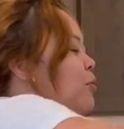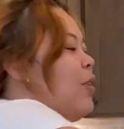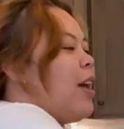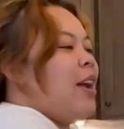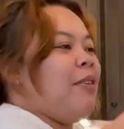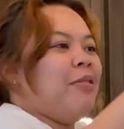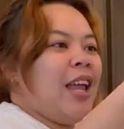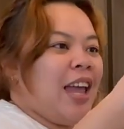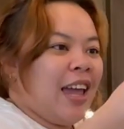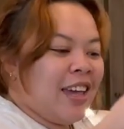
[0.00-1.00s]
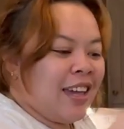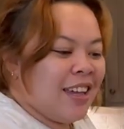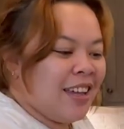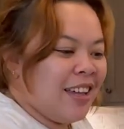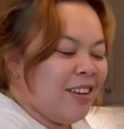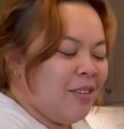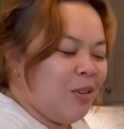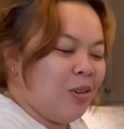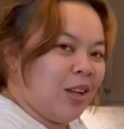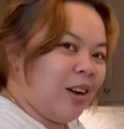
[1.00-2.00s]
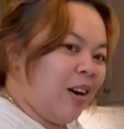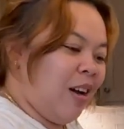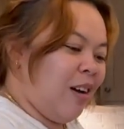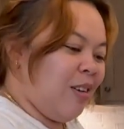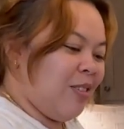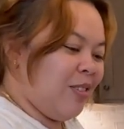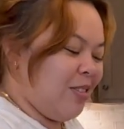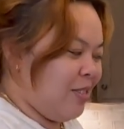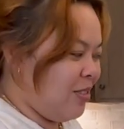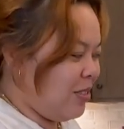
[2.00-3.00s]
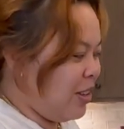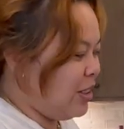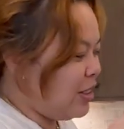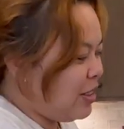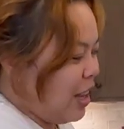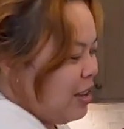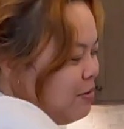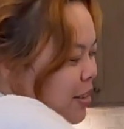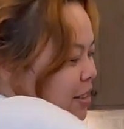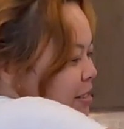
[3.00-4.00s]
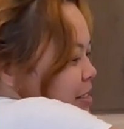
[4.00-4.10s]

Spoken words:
Very? Holy cow. This is David.